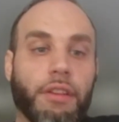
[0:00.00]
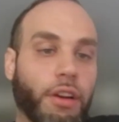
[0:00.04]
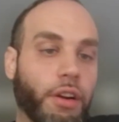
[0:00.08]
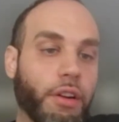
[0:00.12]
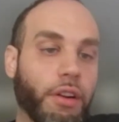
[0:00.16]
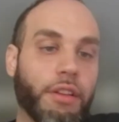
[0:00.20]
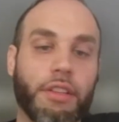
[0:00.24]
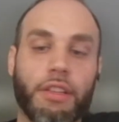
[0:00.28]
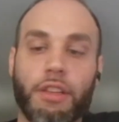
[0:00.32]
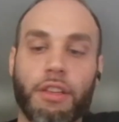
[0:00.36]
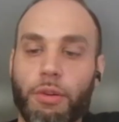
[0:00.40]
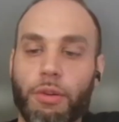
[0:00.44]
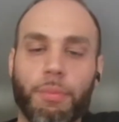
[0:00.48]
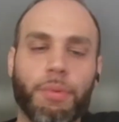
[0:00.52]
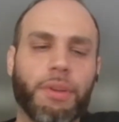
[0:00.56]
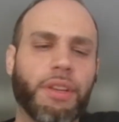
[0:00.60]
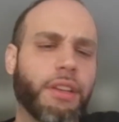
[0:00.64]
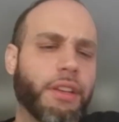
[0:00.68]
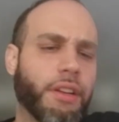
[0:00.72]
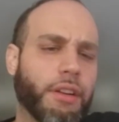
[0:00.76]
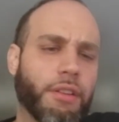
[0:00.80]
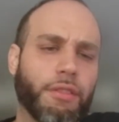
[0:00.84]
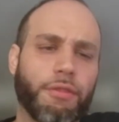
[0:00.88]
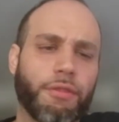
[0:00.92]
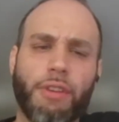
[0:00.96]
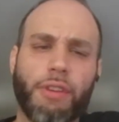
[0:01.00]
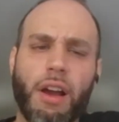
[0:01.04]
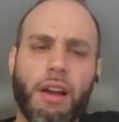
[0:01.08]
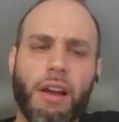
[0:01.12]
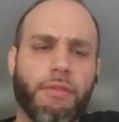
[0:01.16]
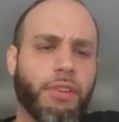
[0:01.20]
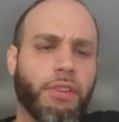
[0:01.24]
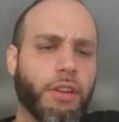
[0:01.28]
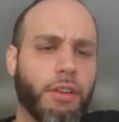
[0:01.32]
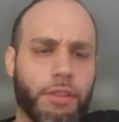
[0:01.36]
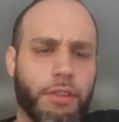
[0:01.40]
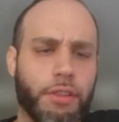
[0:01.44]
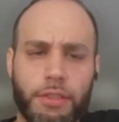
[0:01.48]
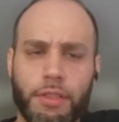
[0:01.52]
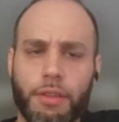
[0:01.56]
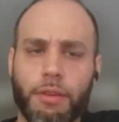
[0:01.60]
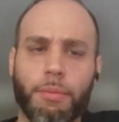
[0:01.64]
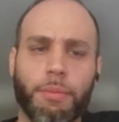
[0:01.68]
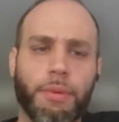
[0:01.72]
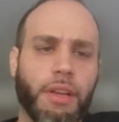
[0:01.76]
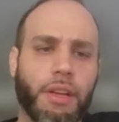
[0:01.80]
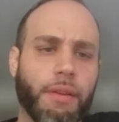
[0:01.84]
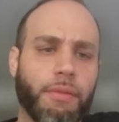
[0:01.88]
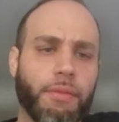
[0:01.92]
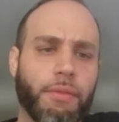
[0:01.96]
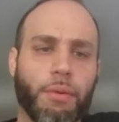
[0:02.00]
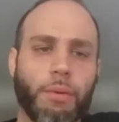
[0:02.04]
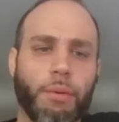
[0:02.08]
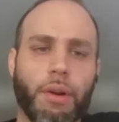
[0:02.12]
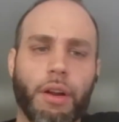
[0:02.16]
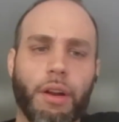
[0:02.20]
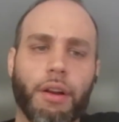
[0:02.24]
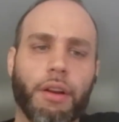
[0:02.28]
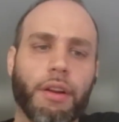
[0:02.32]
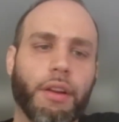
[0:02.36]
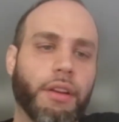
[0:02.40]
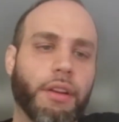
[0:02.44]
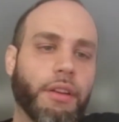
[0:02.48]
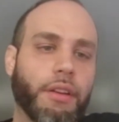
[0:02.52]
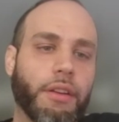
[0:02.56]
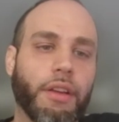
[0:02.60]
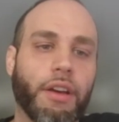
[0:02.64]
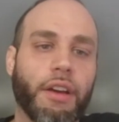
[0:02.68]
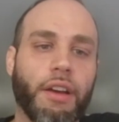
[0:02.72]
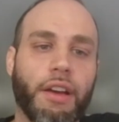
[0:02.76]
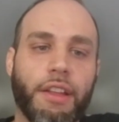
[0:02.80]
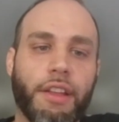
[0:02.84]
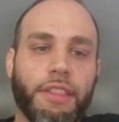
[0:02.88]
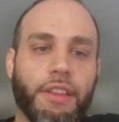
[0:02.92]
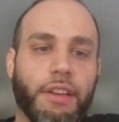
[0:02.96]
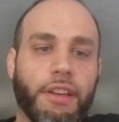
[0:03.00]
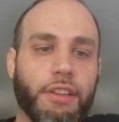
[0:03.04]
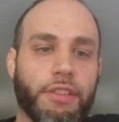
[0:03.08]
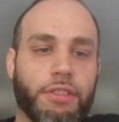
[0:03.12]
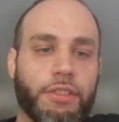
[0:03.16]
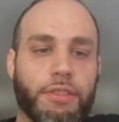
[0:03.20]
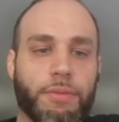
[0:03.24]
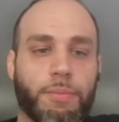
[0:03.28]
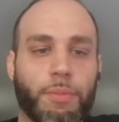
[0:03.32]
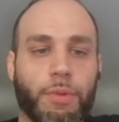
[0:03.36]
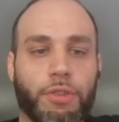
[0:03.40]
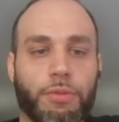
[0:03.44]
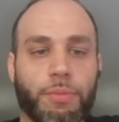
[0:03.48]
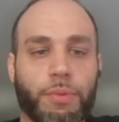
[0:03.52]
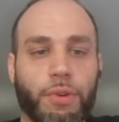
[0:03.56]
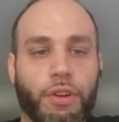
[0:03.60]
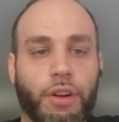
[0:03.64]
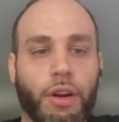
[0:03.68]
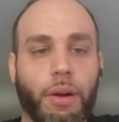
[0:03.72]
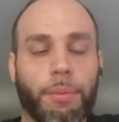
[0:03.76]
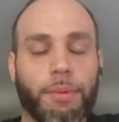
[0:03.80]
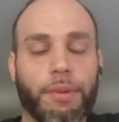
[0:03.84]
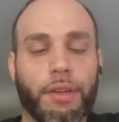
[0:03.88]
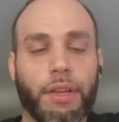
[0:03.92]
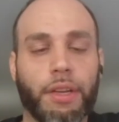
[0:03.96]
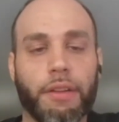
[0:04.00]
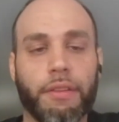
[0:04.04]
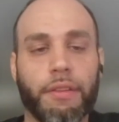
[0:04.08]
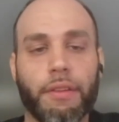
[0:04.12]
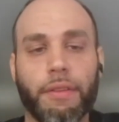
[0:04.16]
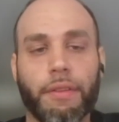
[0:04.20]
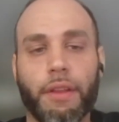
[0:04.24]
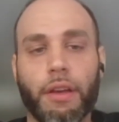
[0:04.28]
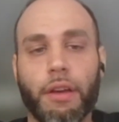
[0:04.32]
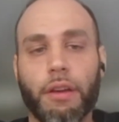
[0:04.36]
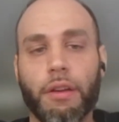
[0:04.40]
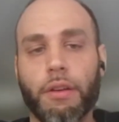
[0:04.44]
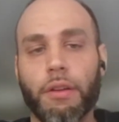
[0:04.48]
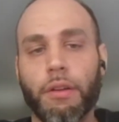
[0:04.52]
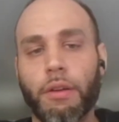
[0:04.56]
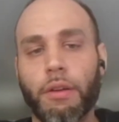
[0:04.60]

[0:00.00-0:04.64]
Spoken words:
It'll be here in 5 years. It'll be everywhere, and I think it's just much more complicated than that.